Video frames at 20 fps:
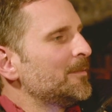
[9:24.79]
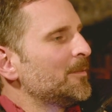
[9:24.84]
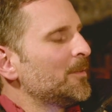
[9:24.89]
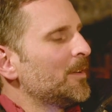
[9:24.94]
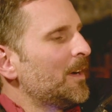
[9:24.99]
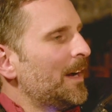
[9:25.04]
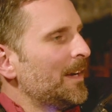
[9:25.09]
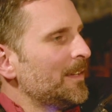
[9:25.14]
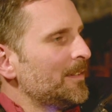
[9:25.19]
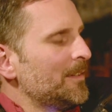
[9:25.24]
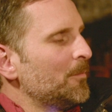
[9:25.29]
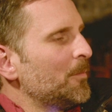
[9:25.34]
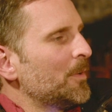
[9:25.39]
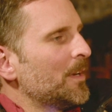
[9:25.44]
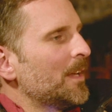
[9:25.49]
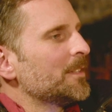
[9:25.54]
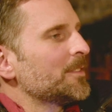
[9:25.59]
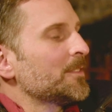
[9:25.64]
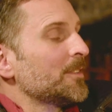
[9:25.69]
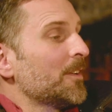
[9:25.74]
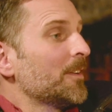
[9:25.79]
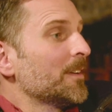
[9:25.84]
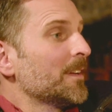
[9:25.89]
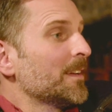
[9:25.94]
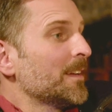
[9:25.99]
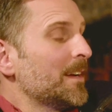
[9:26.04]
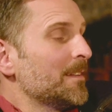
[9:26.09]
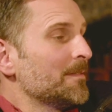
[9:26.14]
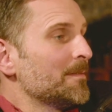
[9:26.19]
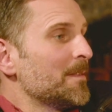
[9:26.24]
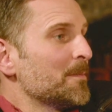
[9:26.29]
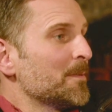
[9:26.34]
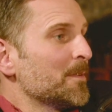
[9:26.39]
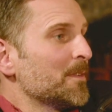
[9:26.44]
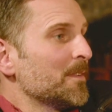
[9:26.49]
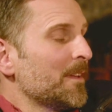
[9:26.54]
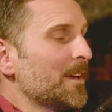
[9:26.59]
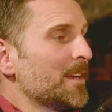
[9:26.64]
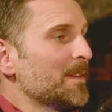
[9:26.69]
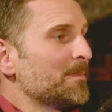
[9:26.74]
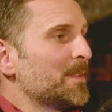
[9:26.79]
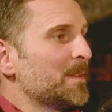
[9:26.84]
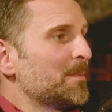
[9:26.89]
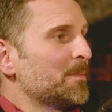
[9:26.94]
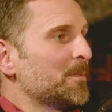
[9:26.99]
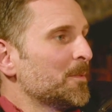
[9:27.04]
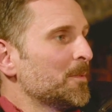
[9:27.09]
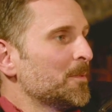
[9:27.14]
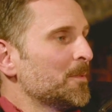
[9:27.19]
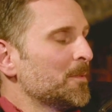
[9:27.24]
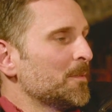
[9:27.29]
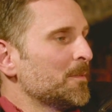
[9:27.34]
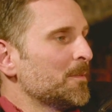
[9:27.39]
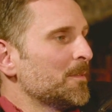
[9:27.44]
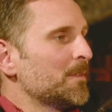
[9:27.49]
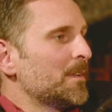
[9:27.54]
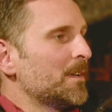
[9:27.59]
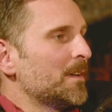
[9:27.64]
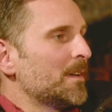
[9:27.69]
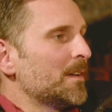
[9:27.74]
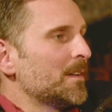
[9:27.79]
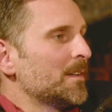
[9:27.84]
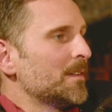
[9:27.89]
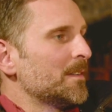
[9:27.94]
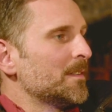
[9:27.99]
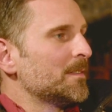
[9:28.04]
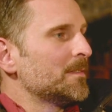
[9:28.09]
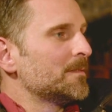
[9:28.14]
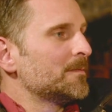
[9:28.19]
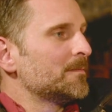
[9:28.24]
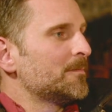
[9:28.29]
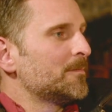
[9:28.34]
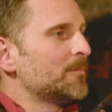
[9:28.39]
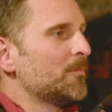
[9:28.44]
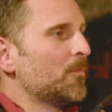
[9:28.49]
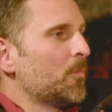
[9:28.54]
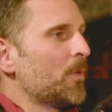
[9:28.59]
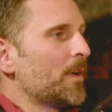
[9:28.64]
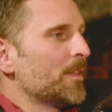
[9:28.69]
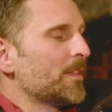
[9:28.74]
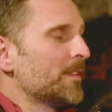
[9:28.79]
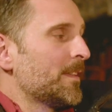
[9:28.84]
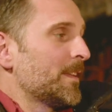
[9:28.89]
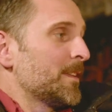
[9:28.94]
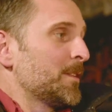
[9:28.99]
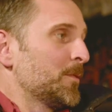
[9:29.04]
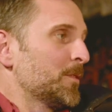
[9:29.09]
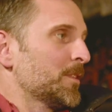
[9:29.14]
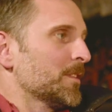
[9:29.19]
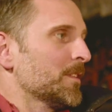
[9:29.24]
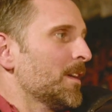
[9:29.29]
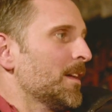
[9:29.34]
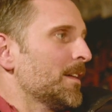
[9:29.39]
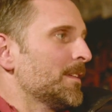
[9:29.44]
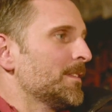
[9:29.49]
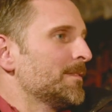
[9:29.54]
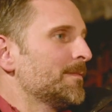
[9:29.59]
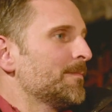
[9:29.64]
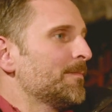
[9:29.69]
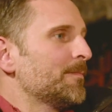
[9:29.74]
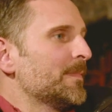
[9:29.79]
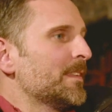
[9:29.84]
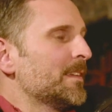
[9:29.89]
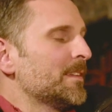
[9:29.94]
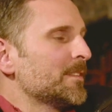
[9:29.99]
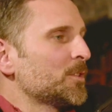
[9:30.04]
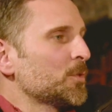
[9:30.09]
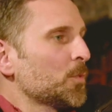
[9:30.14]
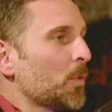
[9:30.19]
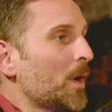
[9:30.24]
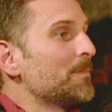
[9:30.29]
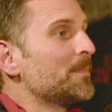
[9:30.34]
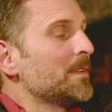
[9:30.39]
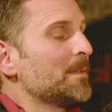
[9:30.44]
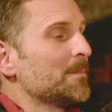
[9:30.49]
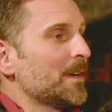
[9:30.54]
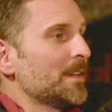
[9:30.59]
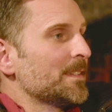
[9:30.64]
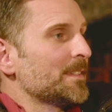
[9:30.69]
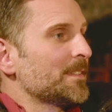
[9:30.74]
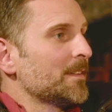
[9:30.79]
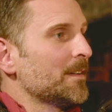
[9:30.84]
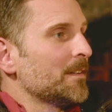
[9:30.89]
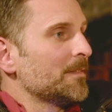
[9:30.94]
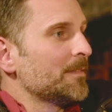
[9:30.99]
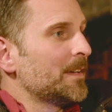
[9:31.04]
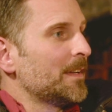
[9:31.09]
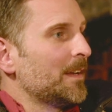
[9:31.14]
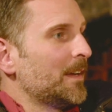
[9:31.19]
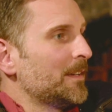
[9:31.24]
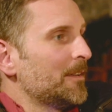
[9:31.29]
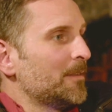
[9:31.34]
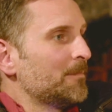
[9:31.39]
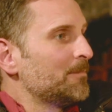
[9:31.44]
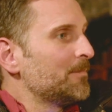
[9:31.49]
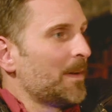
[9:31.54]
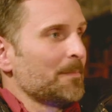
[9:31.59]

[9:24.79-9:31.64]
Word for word: I when I started, I remember a lot of people, uh, whether they knew it or not, swiping my stuff, and I don't.